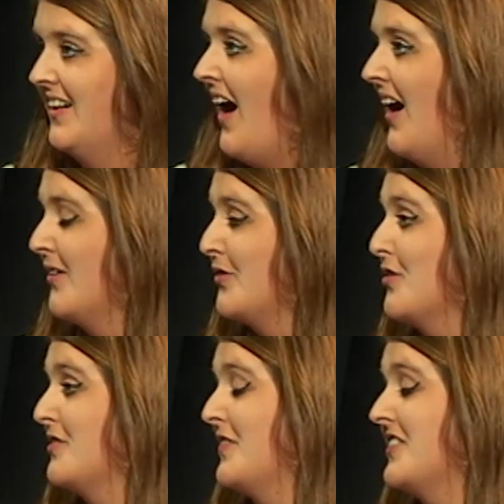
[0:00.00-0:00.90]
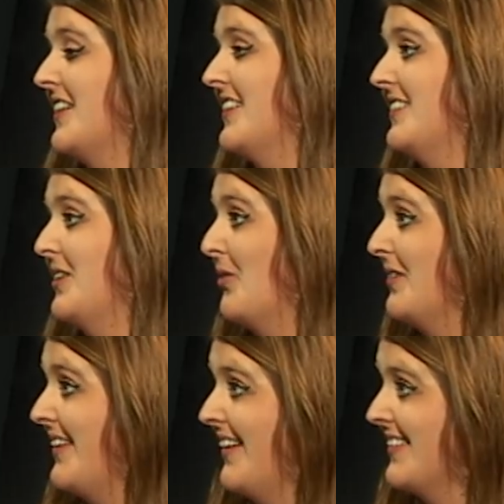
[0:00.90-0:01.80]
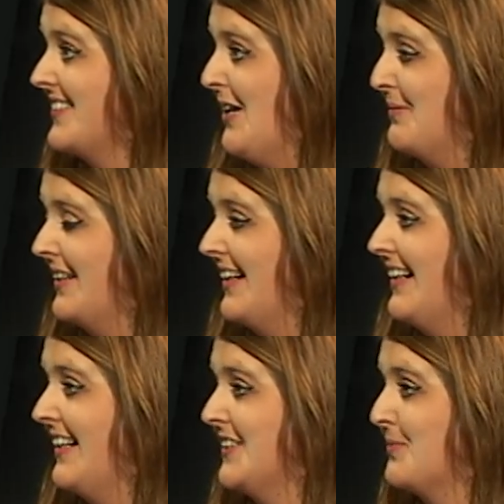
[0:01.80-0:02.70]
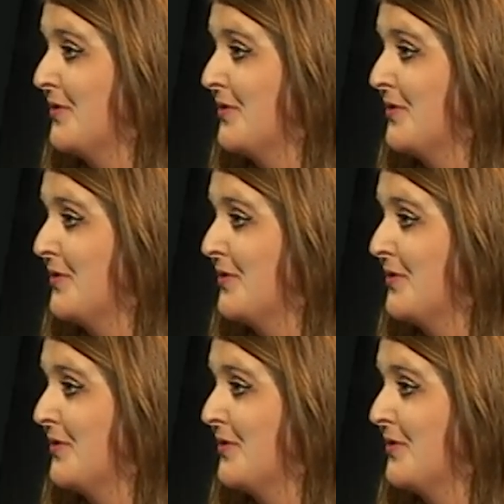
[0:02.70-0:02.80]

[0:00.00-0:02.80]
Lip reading: And of course, fishing isn't the only thing that's happening in Lanesborough.